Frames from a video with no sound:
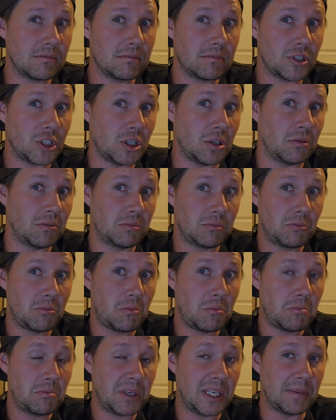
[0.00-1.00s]
so
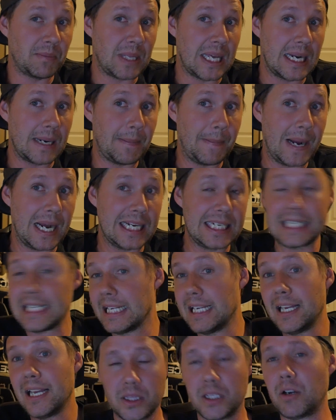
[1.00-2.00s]
keep that in mind.
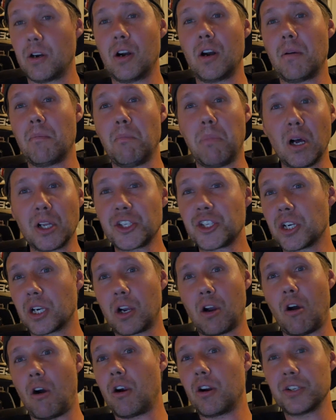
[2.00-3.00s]
There are a bunch of
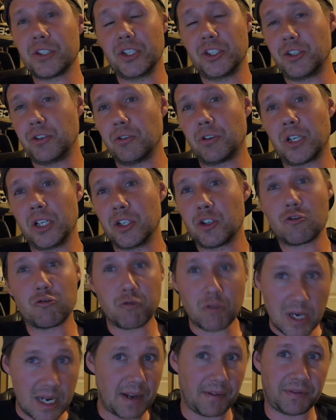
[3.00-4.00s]
cars that you can
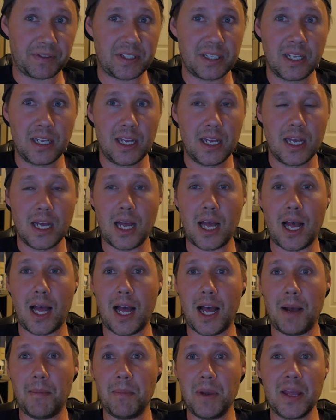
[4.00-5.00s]
drift.
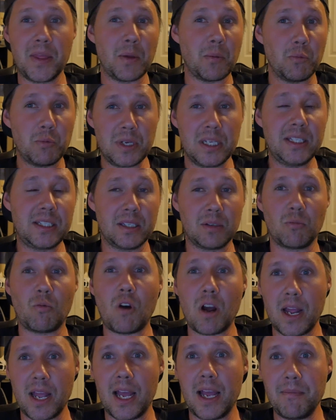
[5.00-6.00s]
And the reason
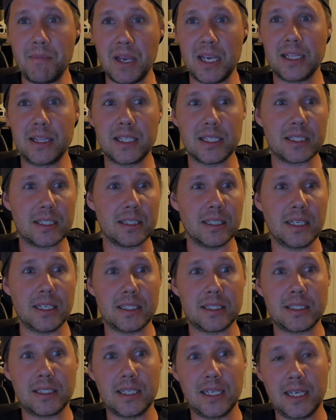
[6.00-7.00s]
why I made this
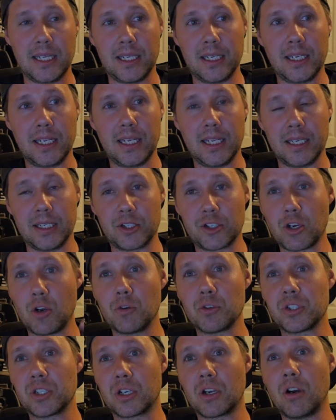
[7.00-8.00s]
list and
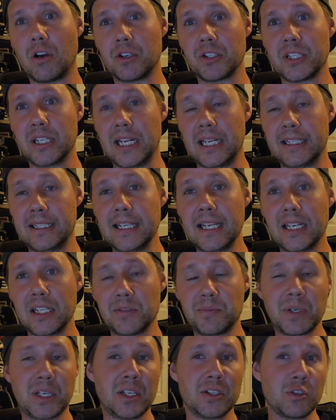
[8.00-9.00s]
chose the cars that I did is
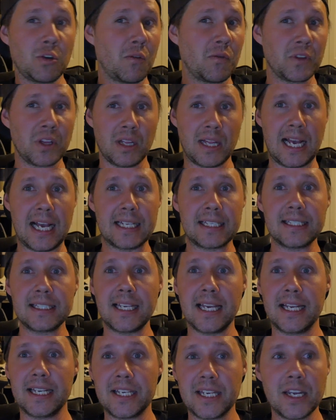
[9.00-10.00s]
because over the last
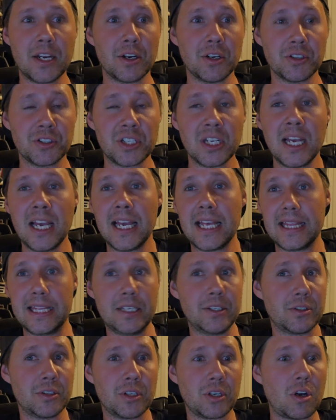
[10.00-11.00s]
10 years,
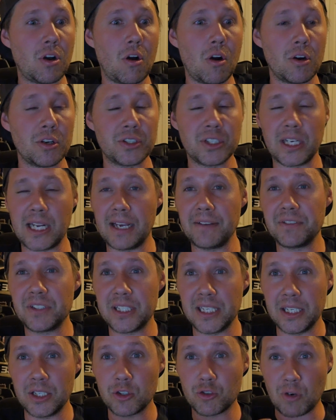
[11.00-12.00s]
these are the cars that I've
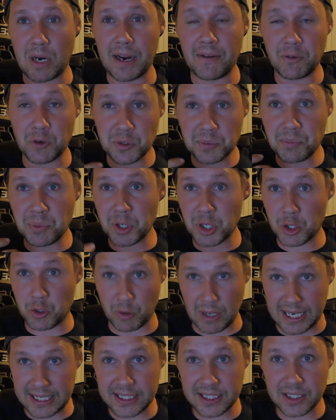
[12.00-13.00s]
seen drivers
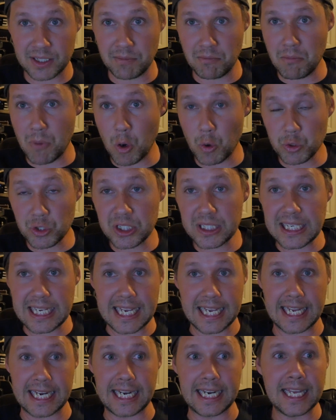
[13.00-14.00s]
progress the most
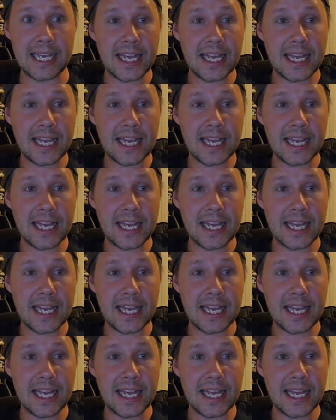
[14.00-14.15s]
in